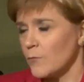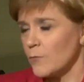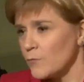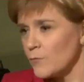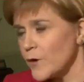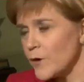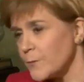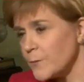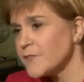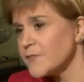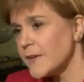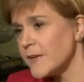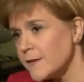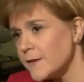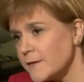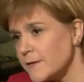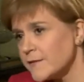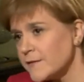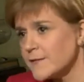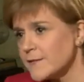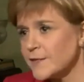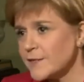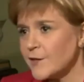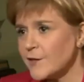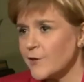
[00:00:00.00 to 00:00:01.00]
Well, what I'm saying
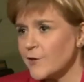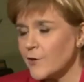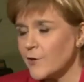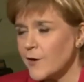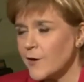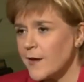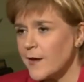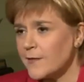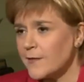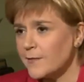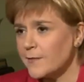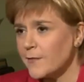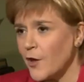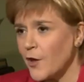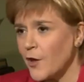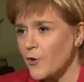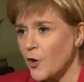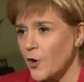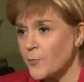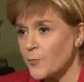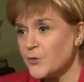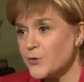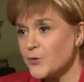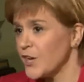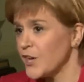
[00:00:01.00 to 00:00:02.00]
is, you know,
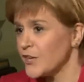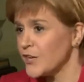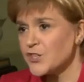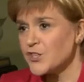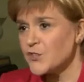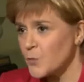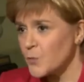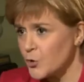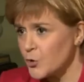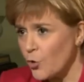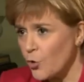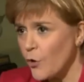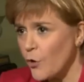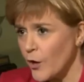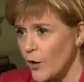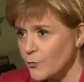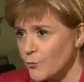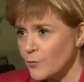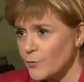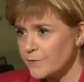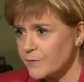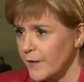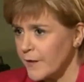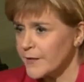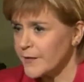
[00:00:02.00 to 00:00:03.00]
our projections were not
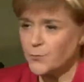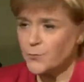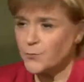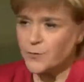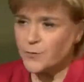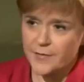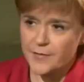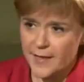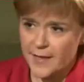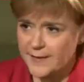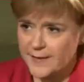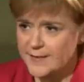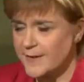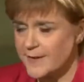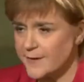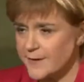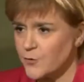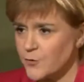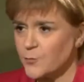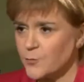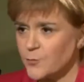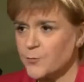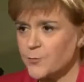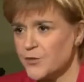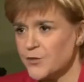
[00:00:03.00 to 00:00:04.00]
out of line with
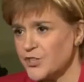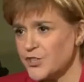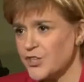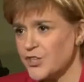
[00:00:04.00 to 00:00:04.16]
external